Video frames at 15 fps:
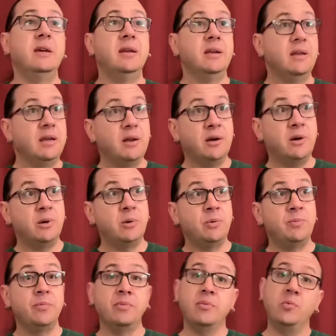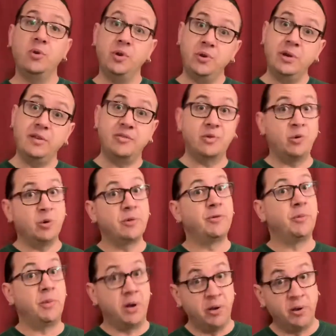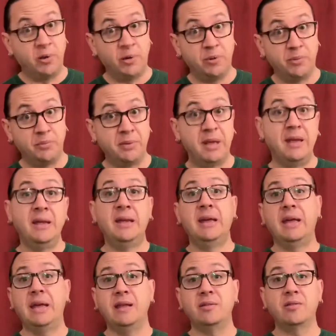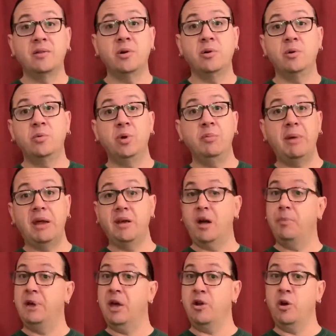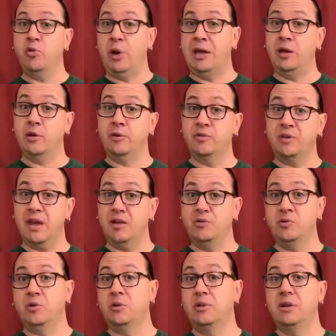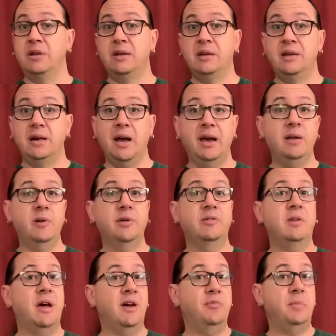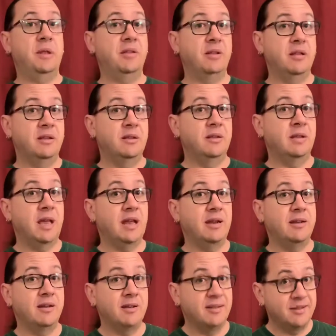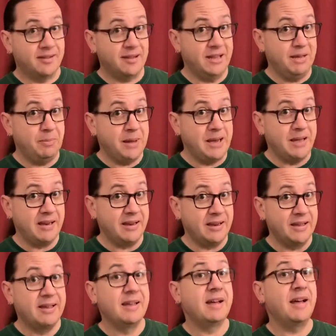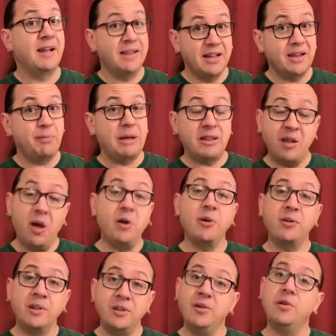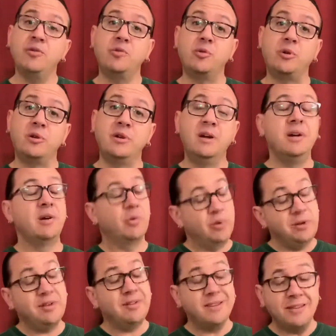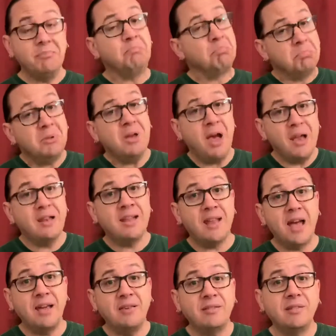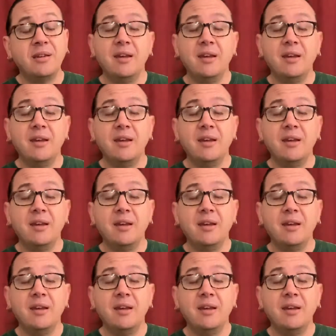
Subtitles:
we're doing school from home, and so we might not be on our regular schedule. I noticed I've been getting to sleep in a little bit longer than usual, which is kind of nice.